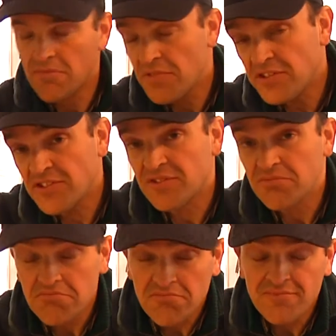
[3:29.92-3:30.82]
This is
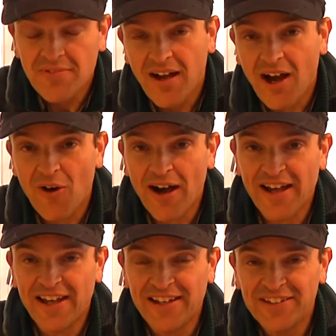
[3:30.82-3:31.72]
how
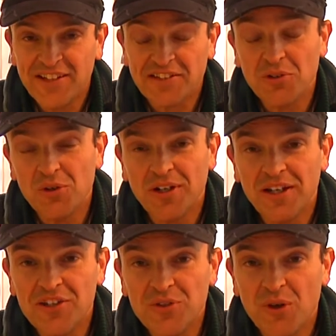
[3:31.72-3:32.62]
I set the hook
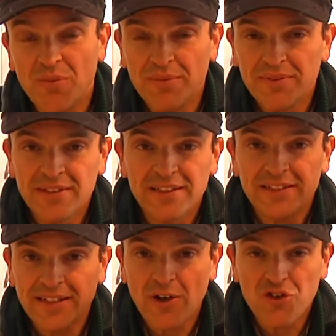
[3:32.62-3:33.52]
in Europe.
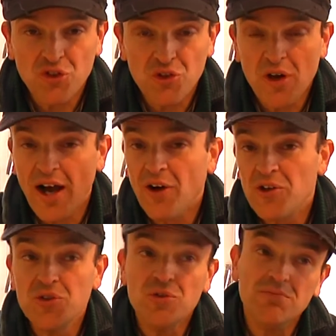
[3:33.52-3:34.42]
Now I show you how
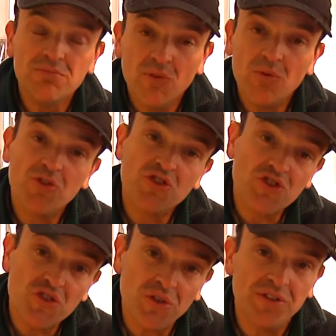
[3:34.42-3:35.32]
you
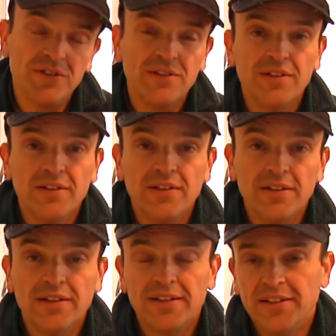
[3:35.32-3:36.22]
should
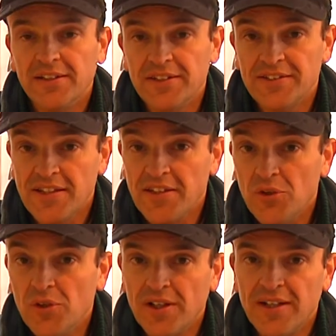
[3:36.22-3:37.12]
set the
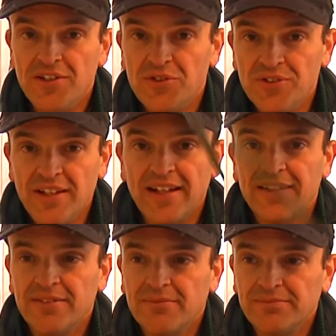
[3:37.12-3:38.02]
hook in New Zealand.
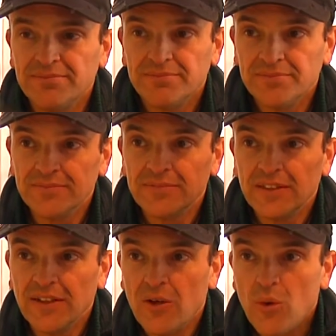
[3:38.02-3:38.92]

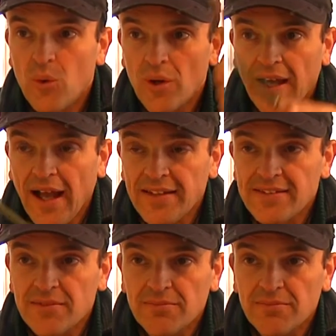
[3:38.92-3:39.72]
Cast.